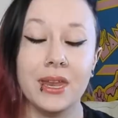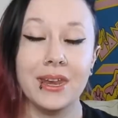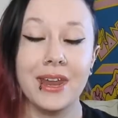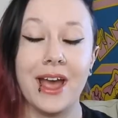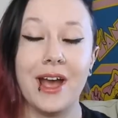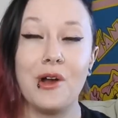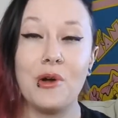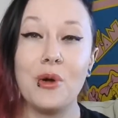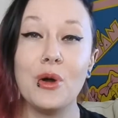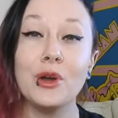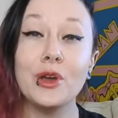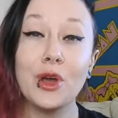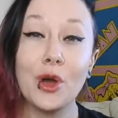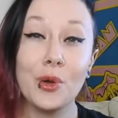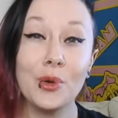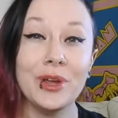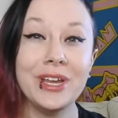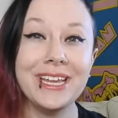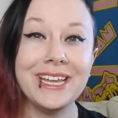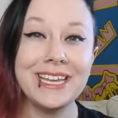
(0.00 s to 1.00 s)
Now,
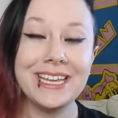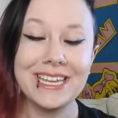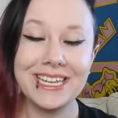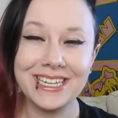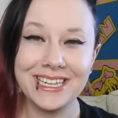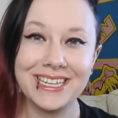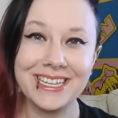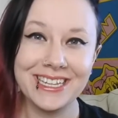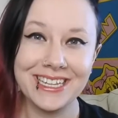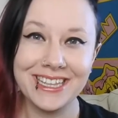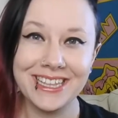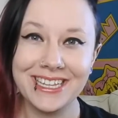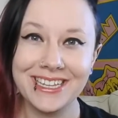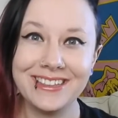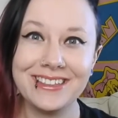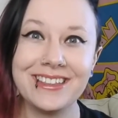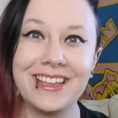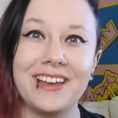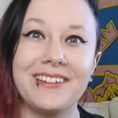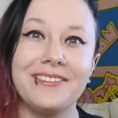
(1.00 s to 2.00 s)
going into
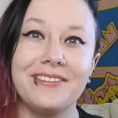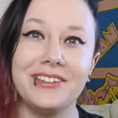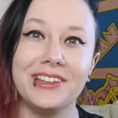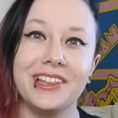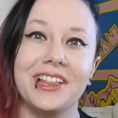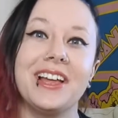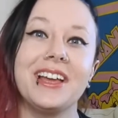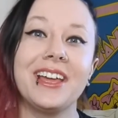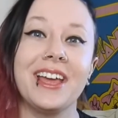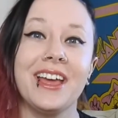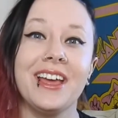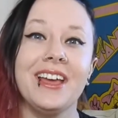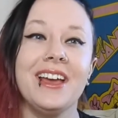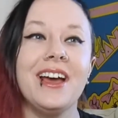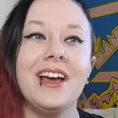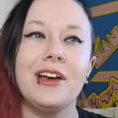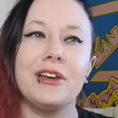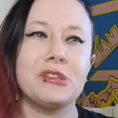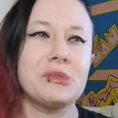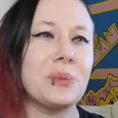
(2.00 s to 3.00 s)
this, I feel like
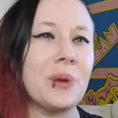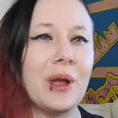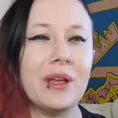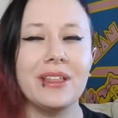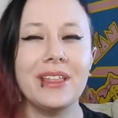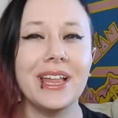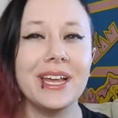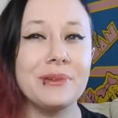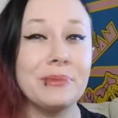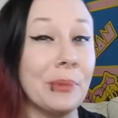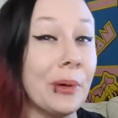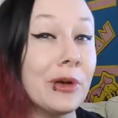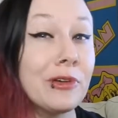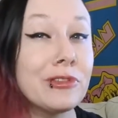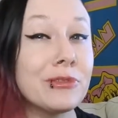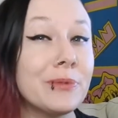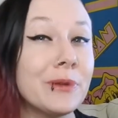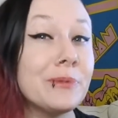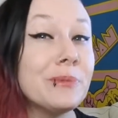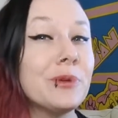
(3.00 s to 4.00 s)
that's probably like
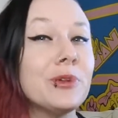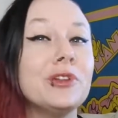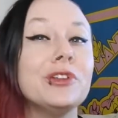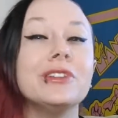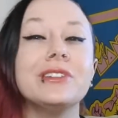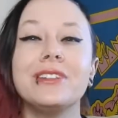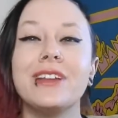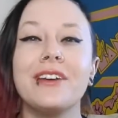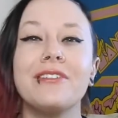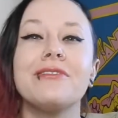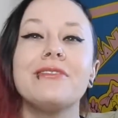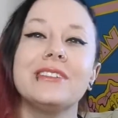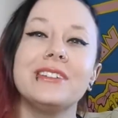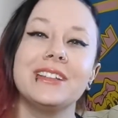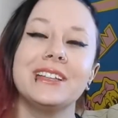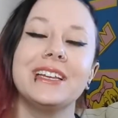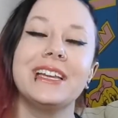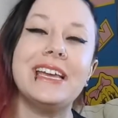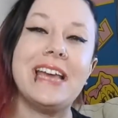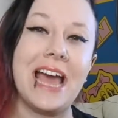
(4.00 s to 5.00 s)
most people,
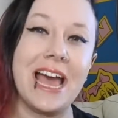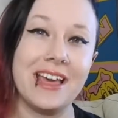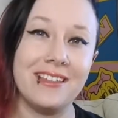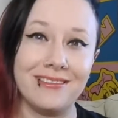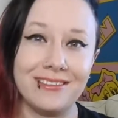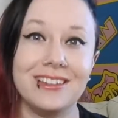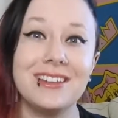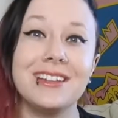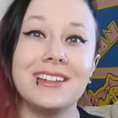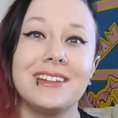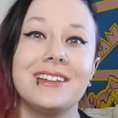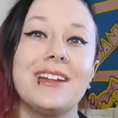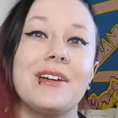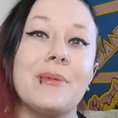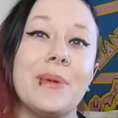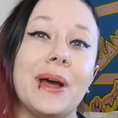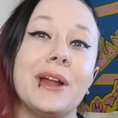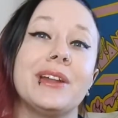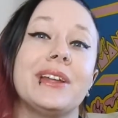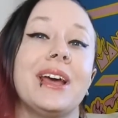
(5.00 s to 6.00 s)
definitely hesitant
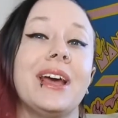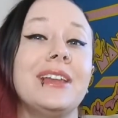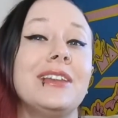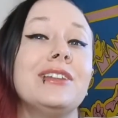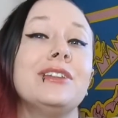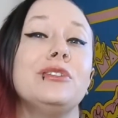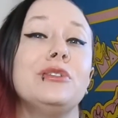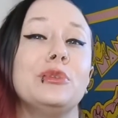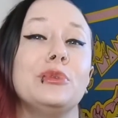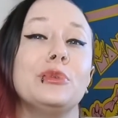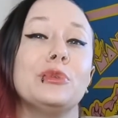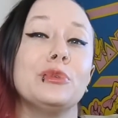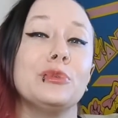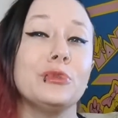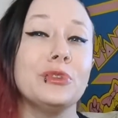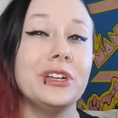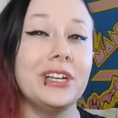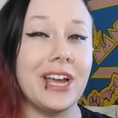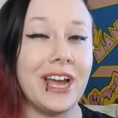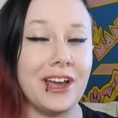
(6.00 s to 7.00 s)
about it. I did do a
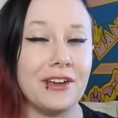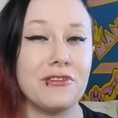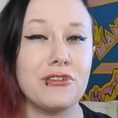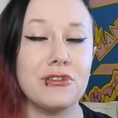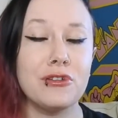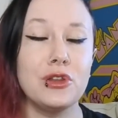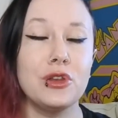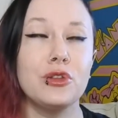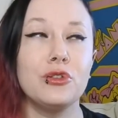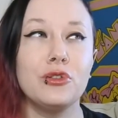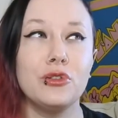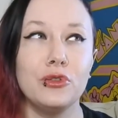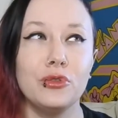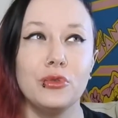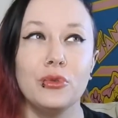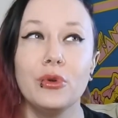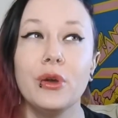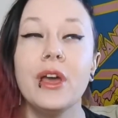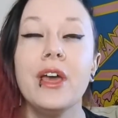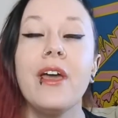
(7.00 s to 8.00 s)
reaction
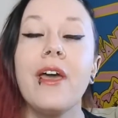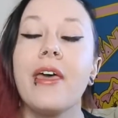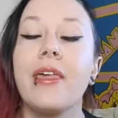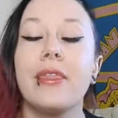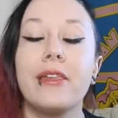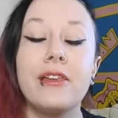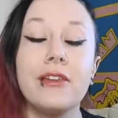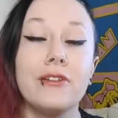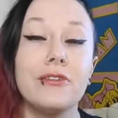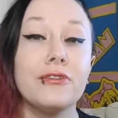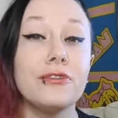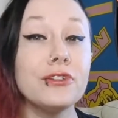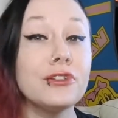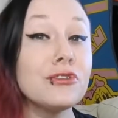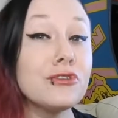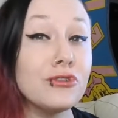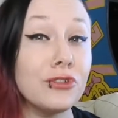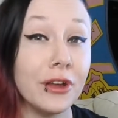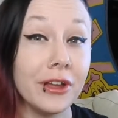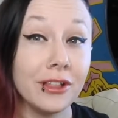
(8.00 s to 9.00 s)
to the
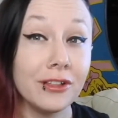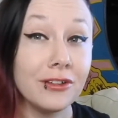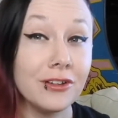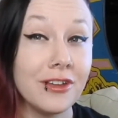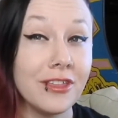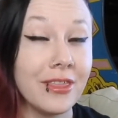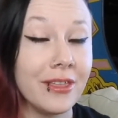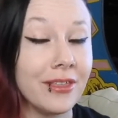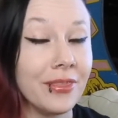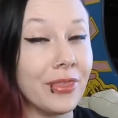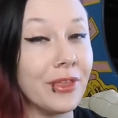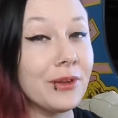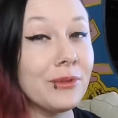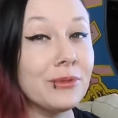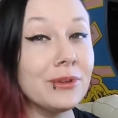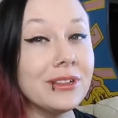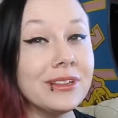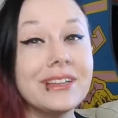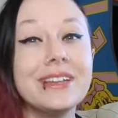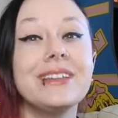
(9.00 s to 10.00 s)
first trailer that they
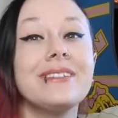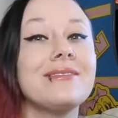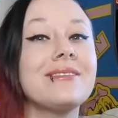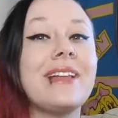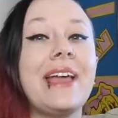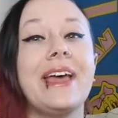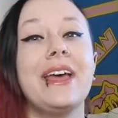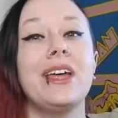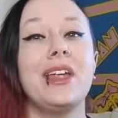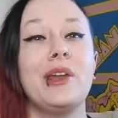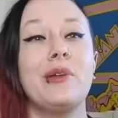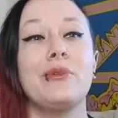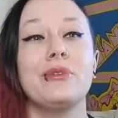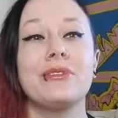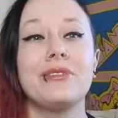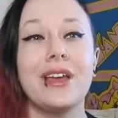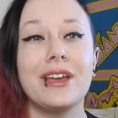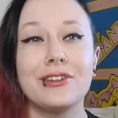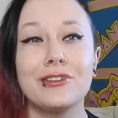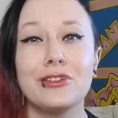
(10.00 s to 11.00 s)
released and
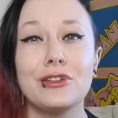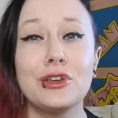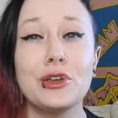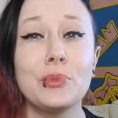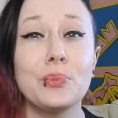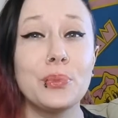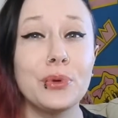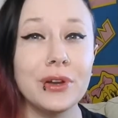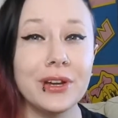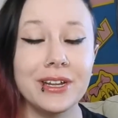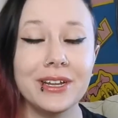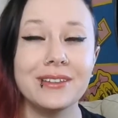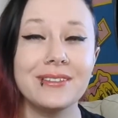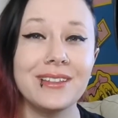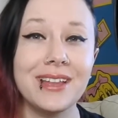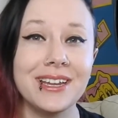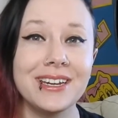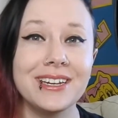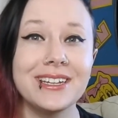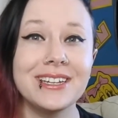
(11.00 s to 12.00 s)
was actually pretty
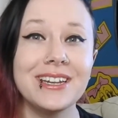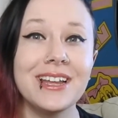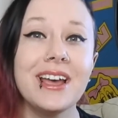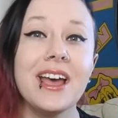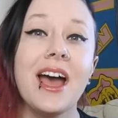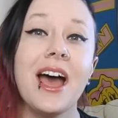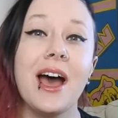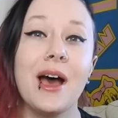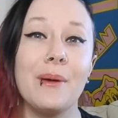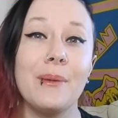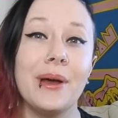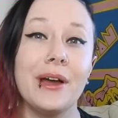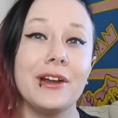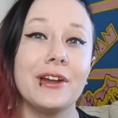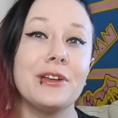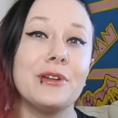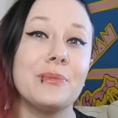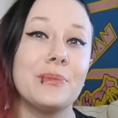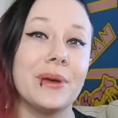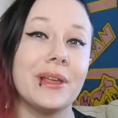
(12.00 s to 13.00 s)
excited about
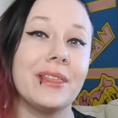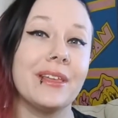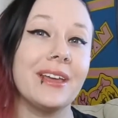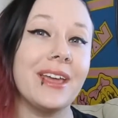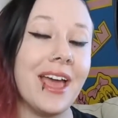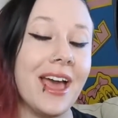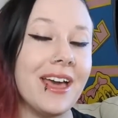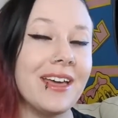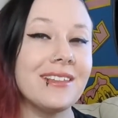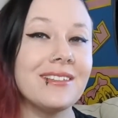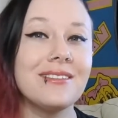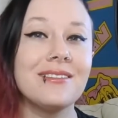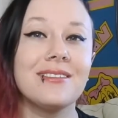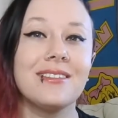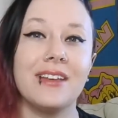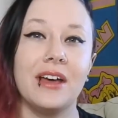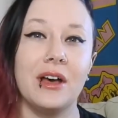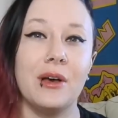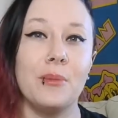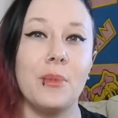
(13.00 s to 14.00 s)
it by the
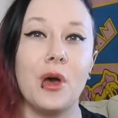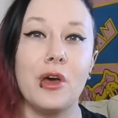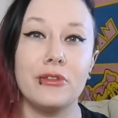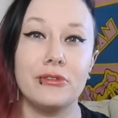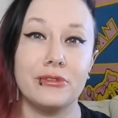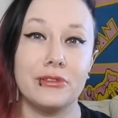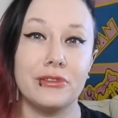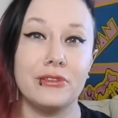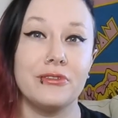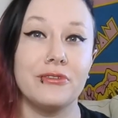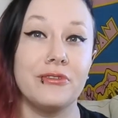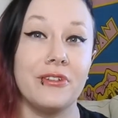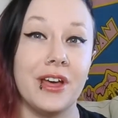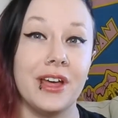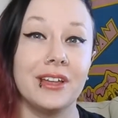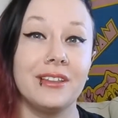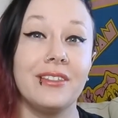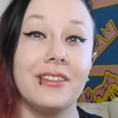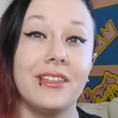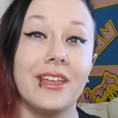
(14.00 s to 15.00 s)
cast. Also the
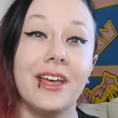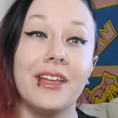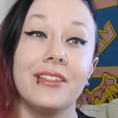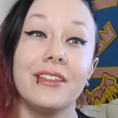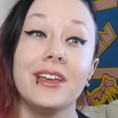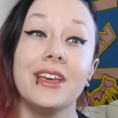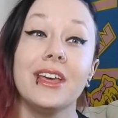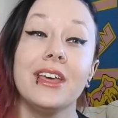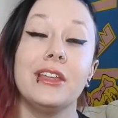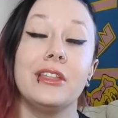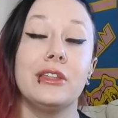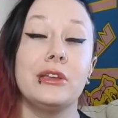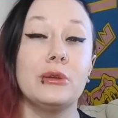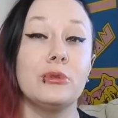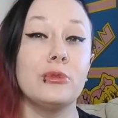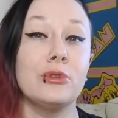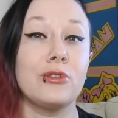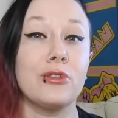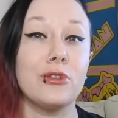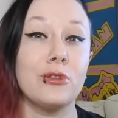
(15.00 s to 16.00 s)
fact that the
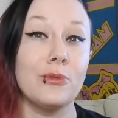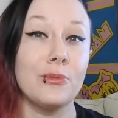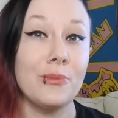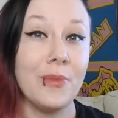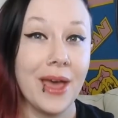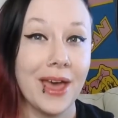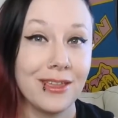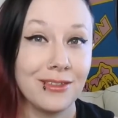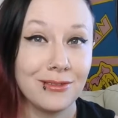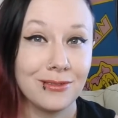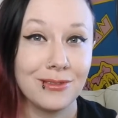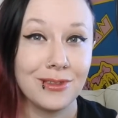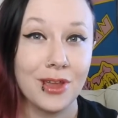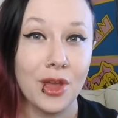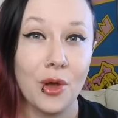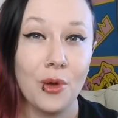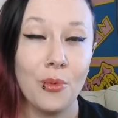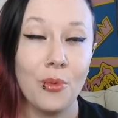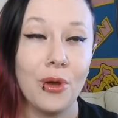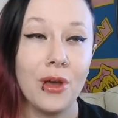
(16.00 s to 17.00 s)
original
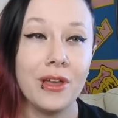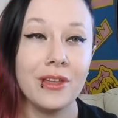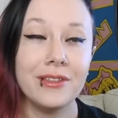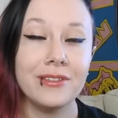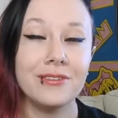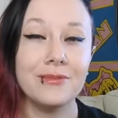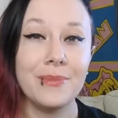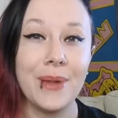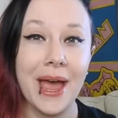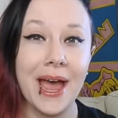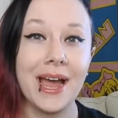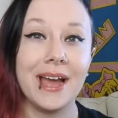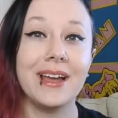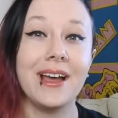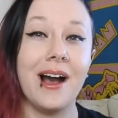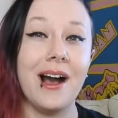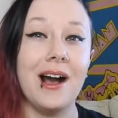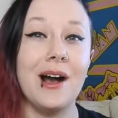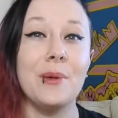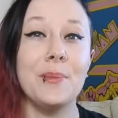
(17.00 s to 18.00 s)
mask was back,
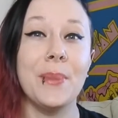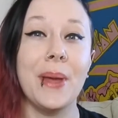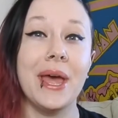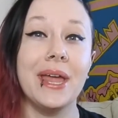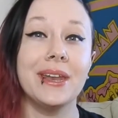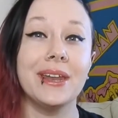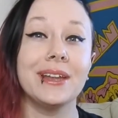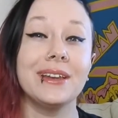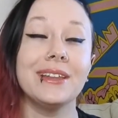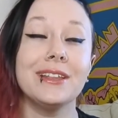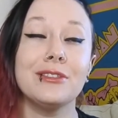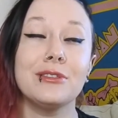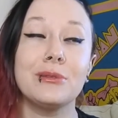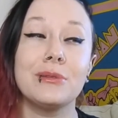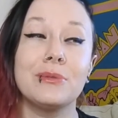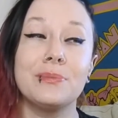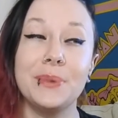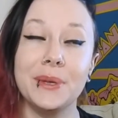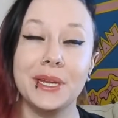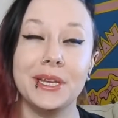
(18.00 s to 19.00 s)
and I did
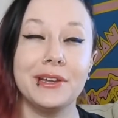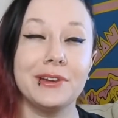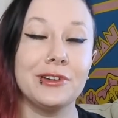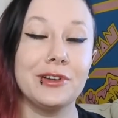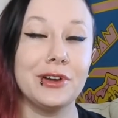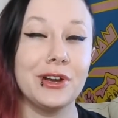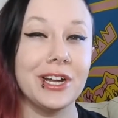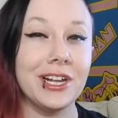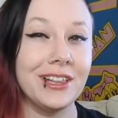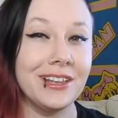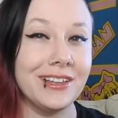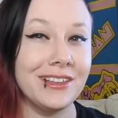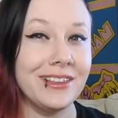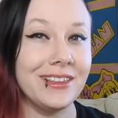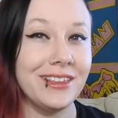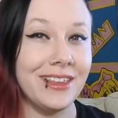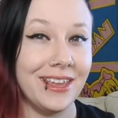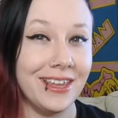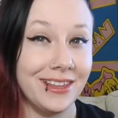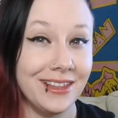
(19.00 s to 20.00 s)
speak incorrectly
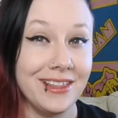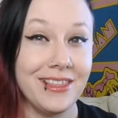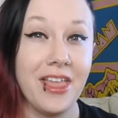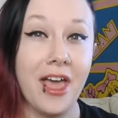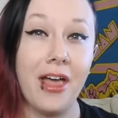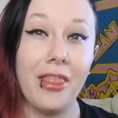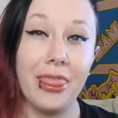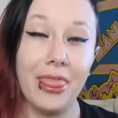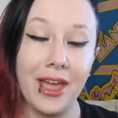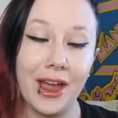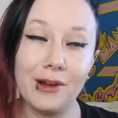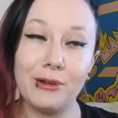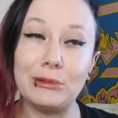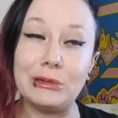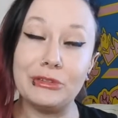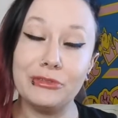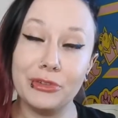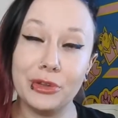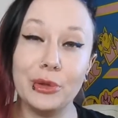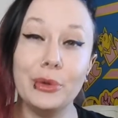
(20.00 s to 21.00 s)
in that
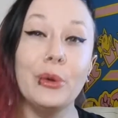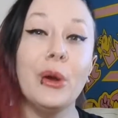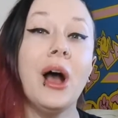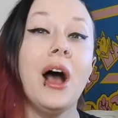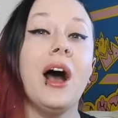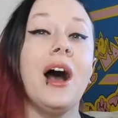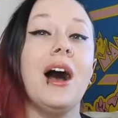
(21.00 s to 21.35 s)
review.